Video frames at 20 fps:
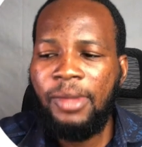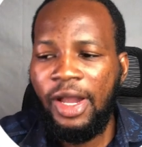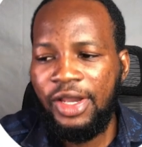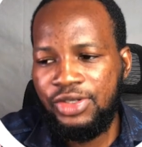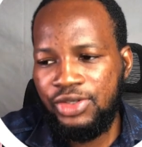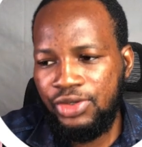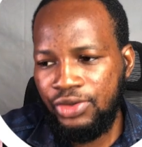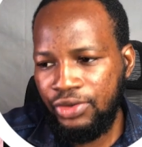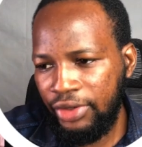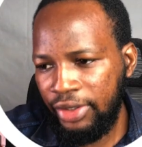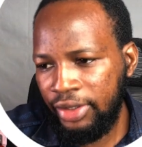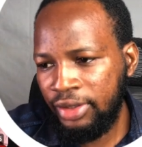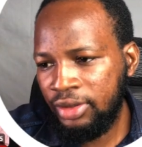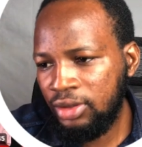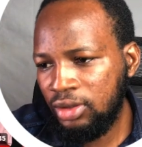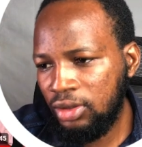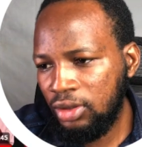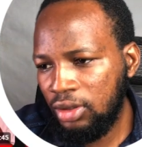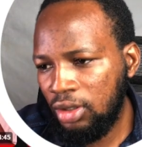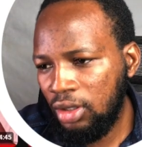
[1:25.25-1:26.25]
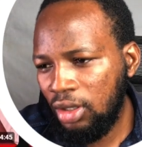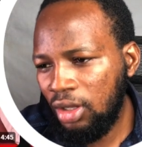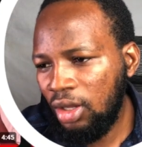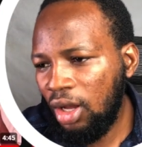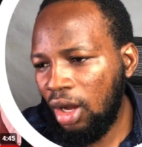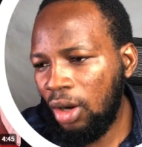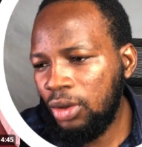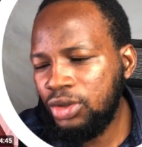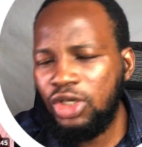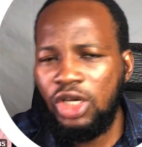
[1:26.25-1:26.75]
my screen.
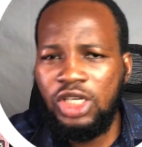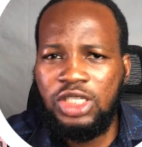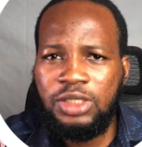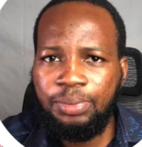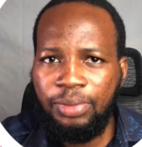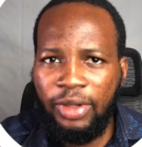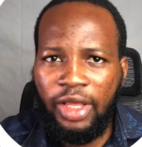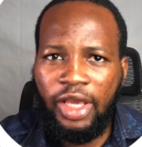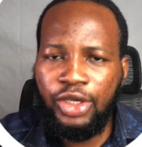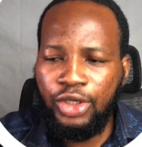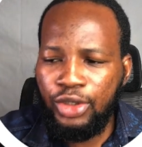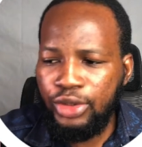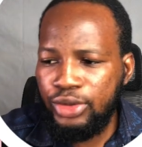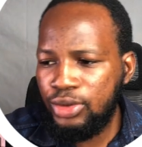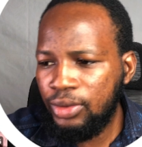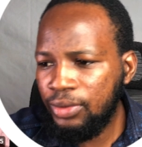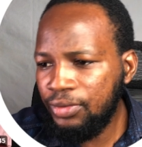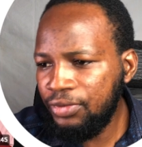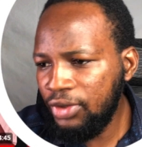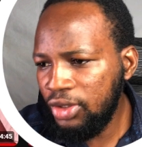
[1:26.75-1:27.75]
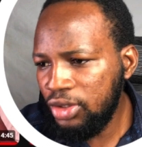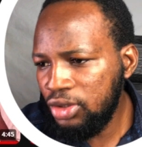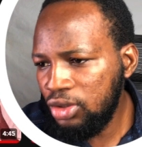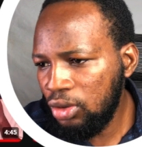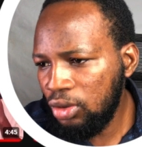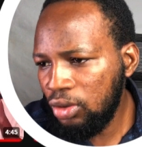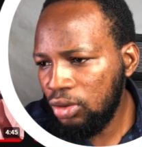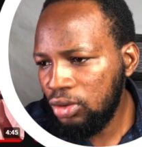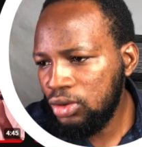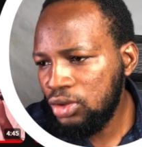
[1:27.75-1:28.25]
I'll just play YouTube
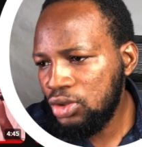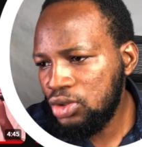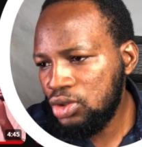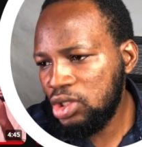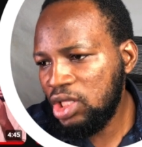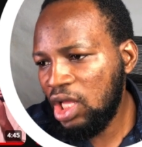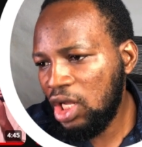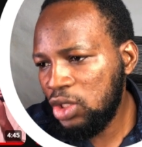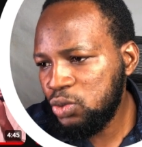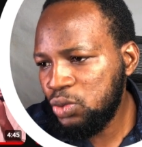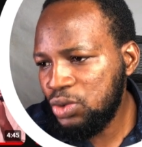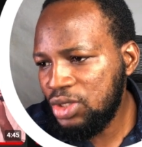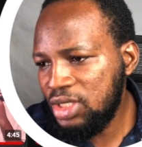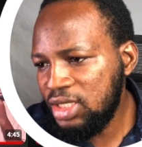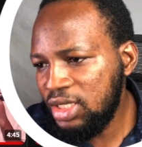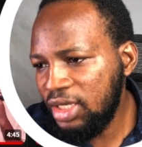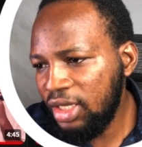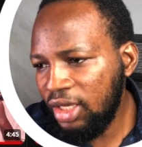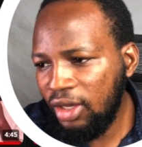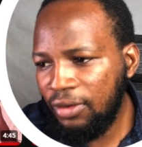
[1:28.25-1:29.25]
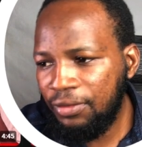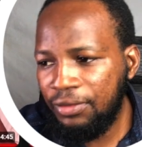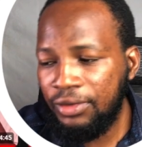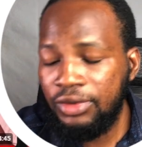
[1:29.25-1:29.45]
video so that we we'll see if